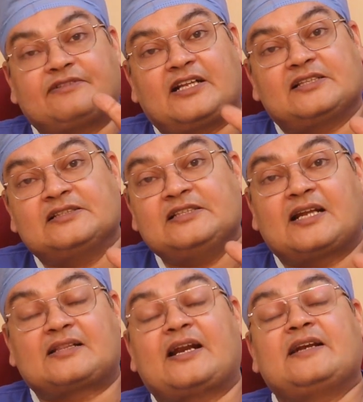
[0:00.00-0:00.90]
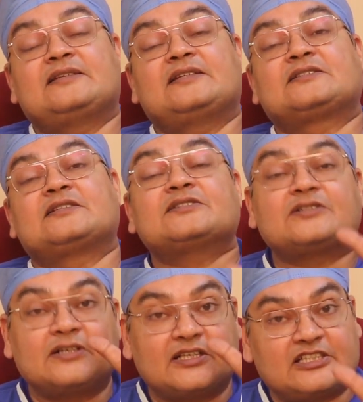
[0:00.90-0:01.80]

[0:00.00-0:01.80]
far as knee arthritis is concerned,